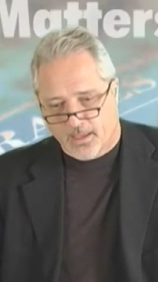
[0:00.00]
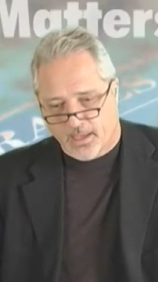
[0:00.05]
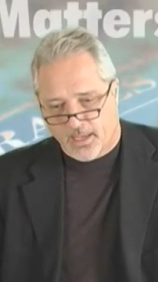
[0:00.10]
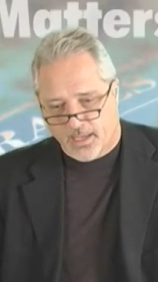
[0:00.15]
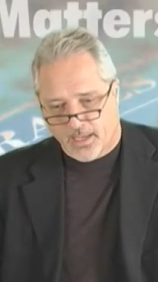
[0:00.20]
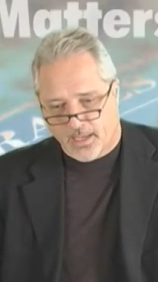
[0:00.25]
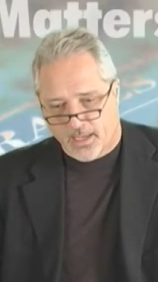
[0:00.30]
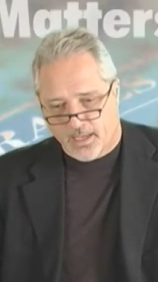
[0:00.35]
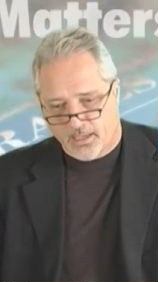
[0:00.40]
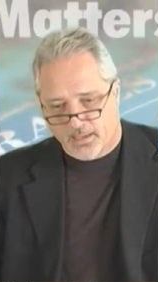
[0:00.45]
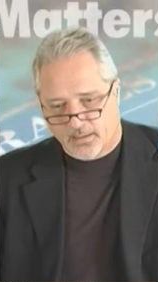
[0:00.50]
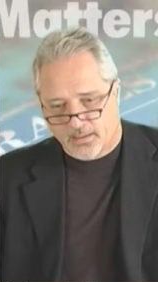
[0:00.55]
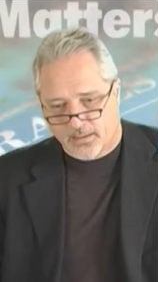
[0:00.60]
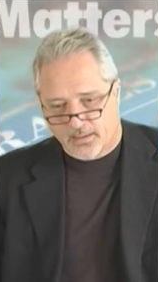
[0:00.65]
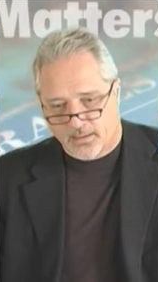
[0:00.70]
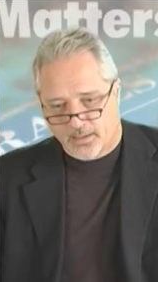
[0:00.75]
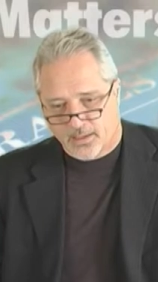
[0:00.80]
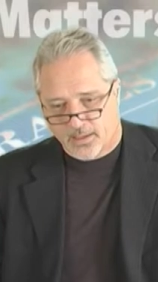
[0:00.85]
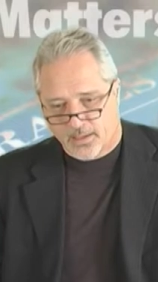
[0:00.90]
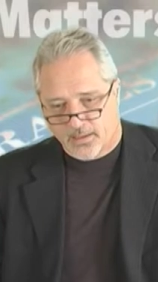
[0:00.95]
and
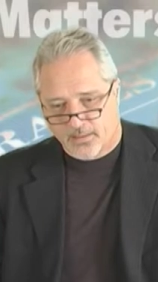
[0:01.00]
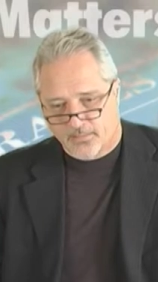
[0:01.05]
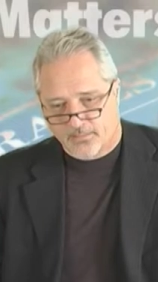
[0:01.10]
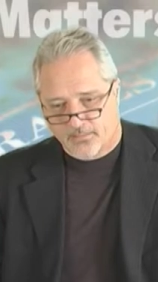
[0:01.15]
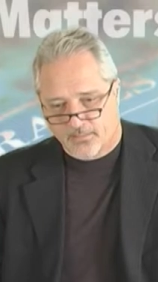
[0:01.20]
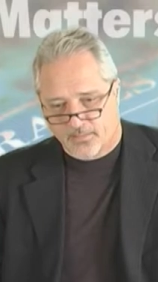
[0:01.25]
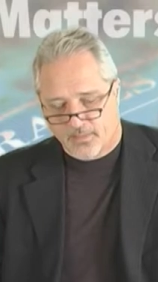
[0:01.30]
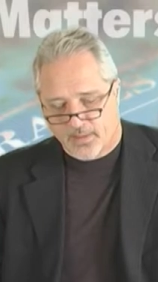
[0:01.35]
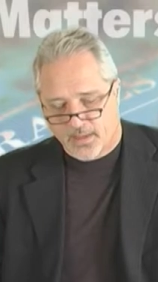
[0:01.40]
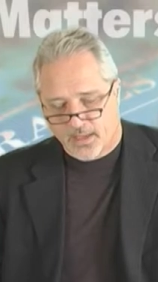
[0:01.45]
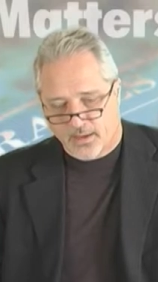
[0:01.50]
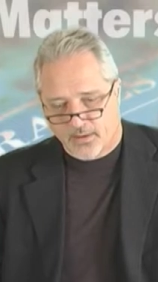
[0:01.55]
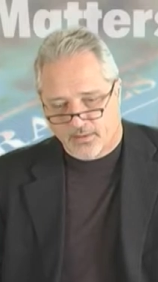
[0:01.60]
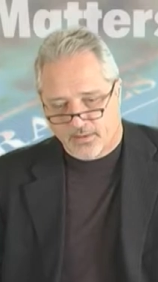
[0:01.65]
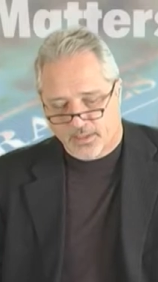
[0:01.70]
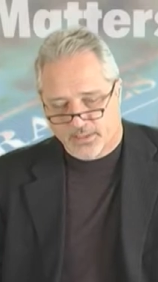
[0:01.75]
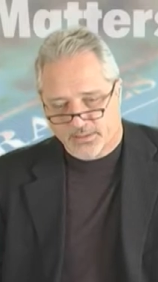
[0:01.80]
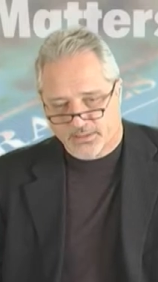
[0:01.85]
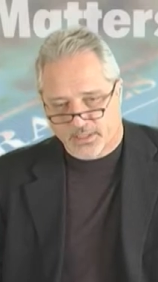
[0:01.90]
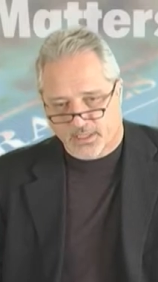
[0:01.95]

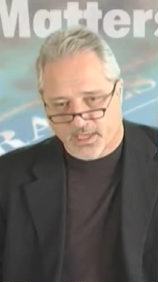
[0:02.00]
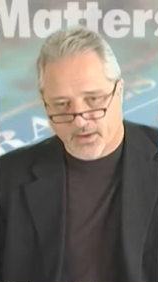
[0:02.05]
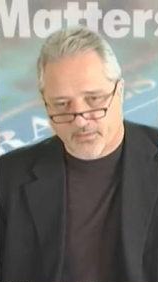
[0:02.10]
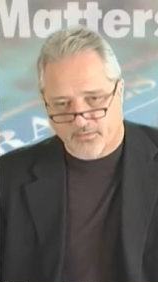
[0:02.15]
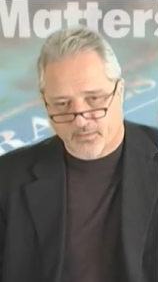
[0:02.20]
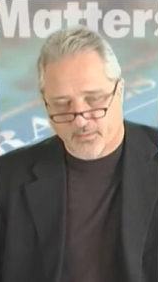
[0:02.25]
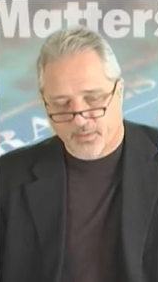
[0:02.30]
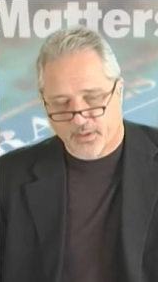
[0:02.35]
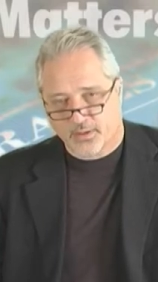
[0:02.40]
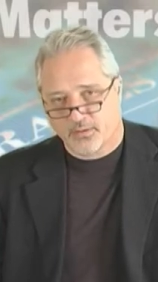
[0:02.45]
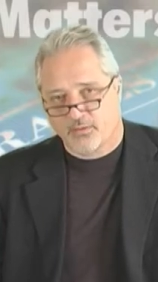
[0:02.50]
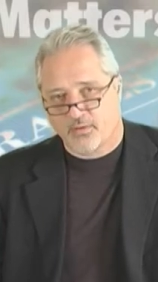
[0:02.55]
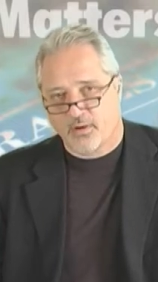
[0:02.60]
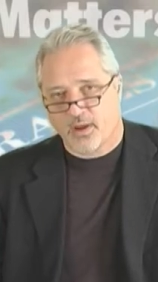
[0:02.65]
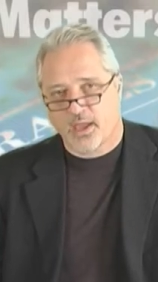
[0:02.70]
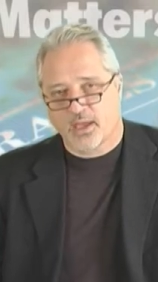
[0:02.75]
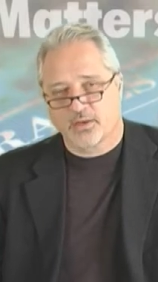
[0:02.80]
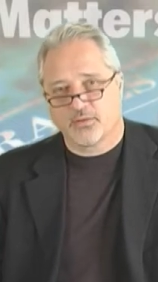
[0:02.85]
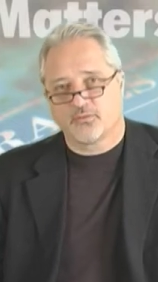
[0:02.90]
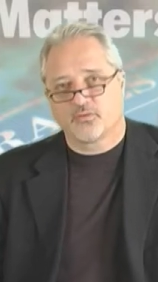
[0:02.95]
there is a government
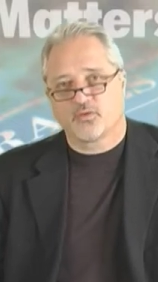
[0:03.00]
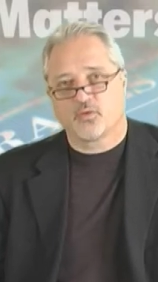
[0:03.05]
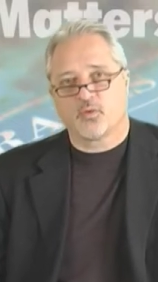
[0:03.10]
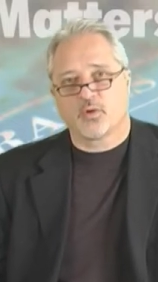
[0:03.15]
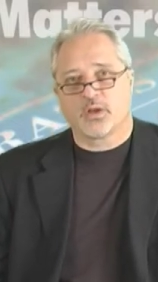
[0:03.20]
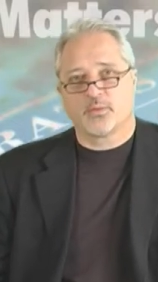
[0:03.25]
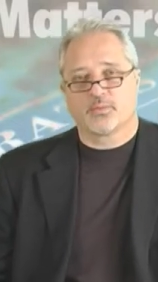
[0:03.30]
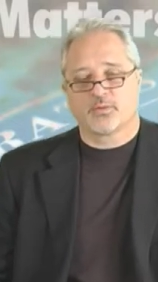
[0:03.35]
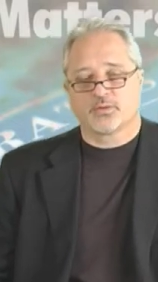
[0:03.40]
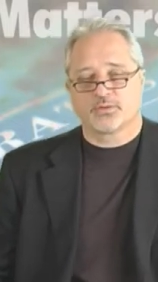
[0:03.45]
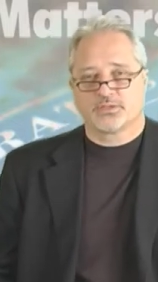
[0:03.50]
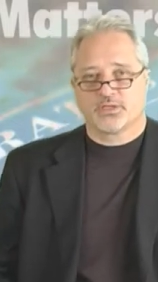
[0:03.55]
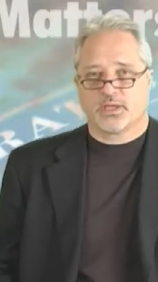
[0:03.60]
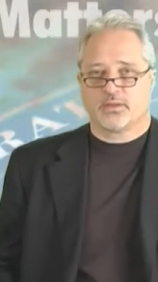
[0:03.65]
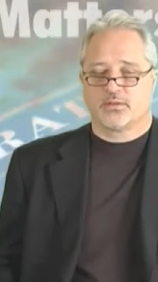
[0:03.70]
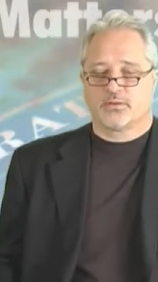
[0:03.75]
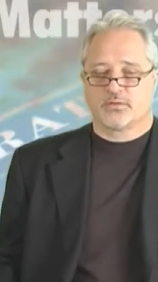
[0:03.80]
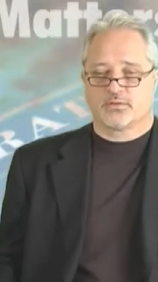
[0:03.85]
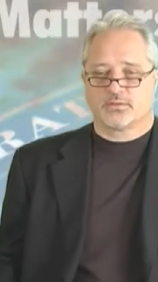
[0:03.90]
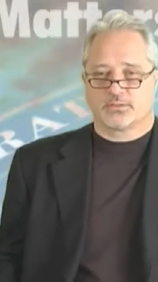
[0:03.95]
grant of
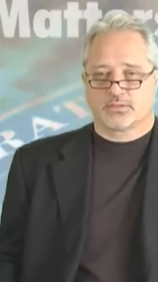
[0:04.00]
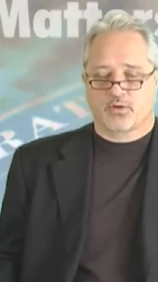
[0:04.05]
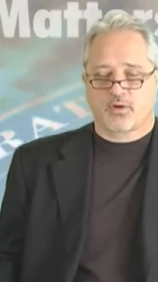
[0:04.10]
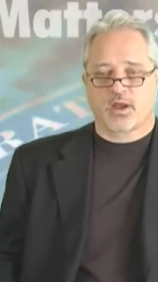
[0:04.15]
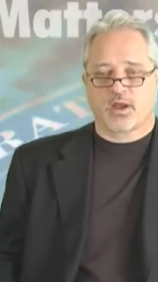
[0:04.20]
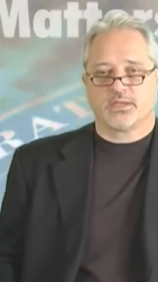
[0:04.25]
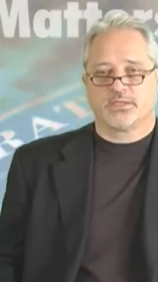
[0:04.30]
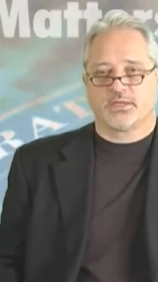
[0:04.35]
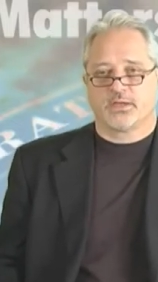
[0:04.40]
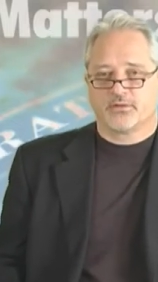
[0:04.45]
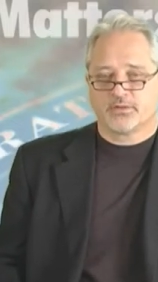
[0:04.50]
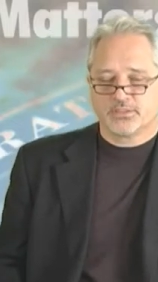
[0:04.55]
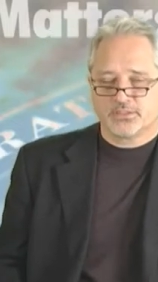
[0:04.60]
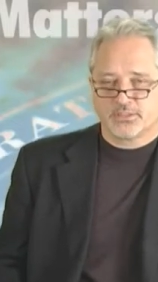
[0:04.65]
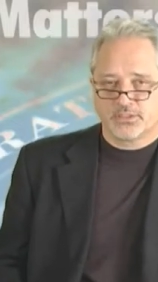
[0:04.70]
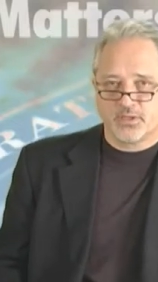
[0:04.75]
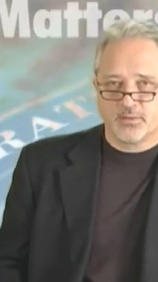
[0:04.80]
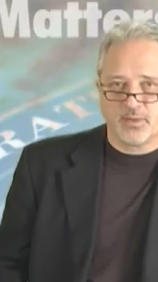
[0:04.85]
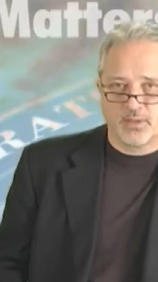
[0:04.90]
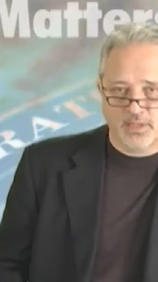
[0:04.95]
20%. There's criteria and
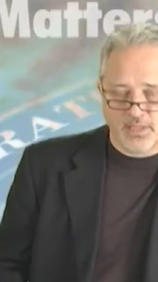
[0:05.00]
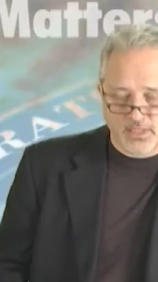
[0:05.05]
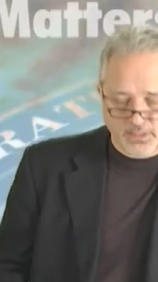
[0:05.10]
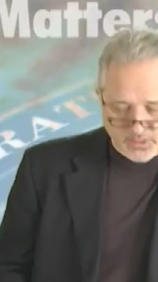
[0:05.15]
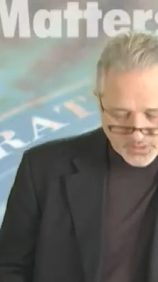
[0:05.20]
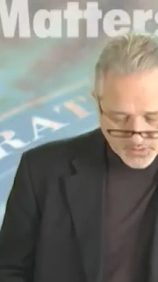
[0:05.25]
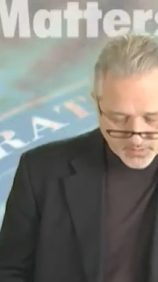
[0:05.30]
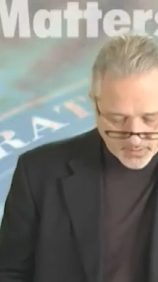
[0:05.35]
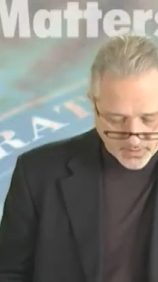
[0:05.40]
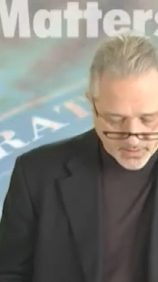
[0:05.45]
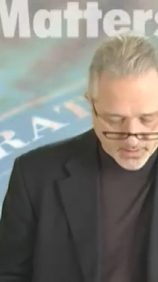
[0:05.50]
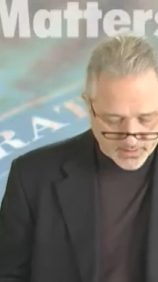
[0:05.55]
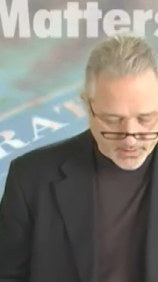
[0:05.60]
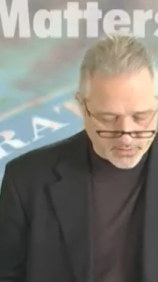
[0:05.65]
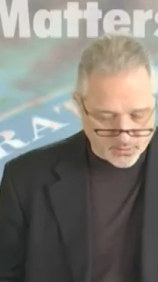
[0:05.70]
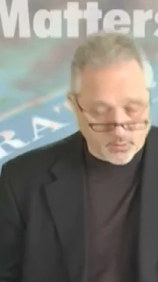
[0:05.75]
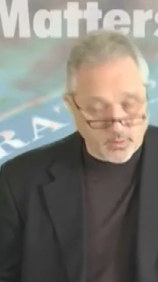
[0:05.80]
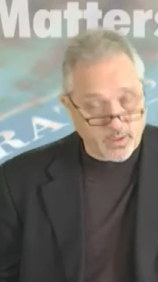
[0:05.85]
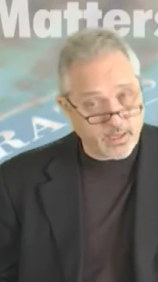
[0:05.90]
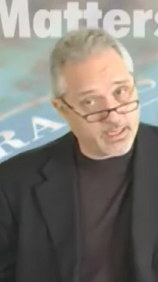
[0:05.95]
stipulations, but
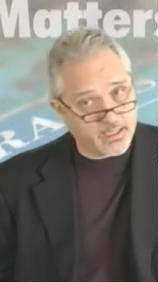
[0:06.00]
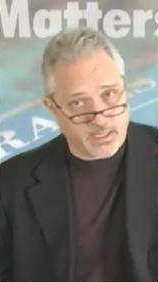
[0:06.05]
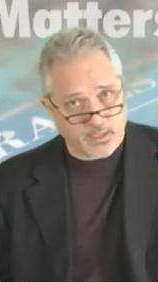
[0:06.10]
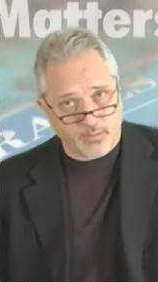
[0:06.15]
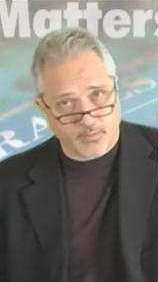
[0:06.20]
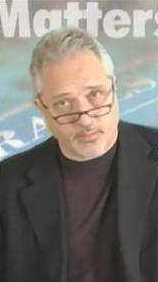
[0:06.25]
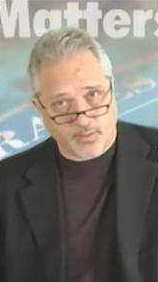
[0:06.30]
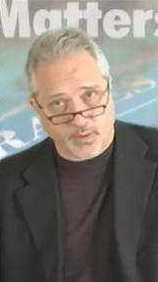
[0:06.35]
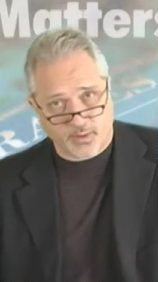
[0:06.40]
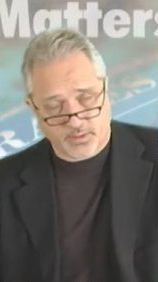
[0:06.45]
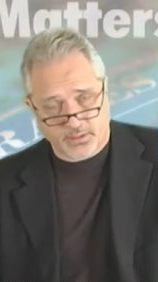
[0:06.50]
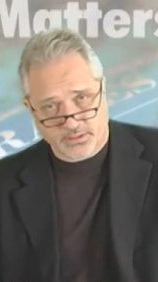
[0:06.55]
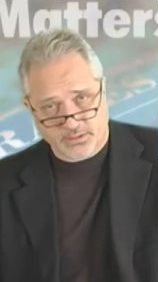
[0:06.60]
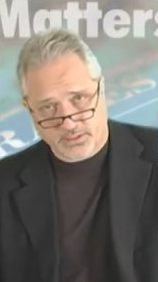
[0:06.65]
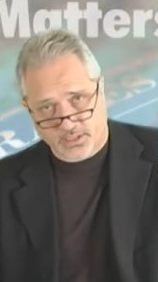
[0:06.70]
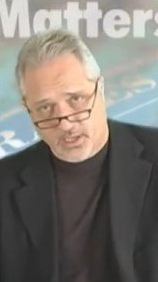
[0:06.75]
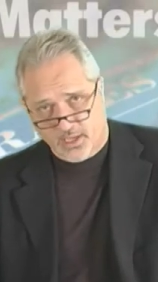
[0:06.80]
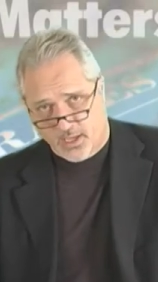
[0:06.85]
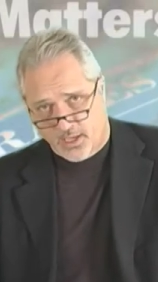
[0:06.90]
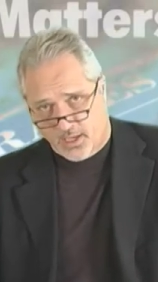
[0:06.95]
it's a way to get a
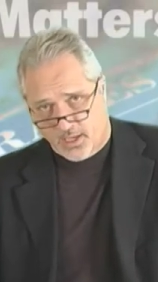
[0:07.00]
bonus